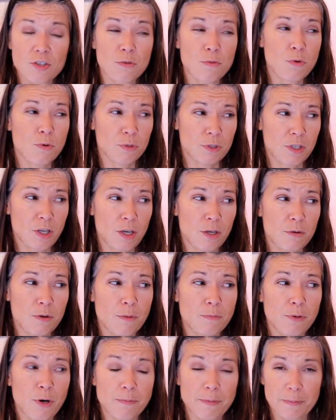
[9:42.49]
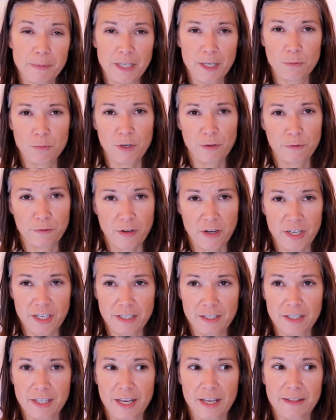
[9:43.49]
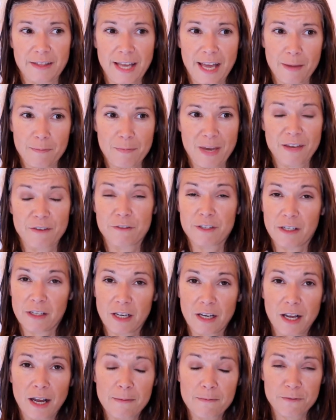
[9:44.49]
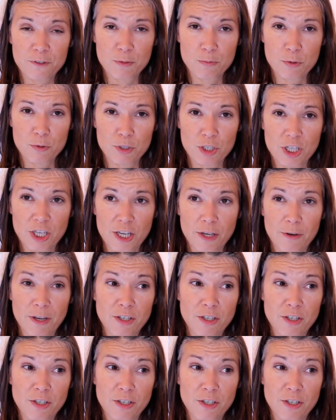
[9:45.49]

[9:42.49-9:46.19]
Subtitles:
you also probably will find that that may feel uncomfortable to you,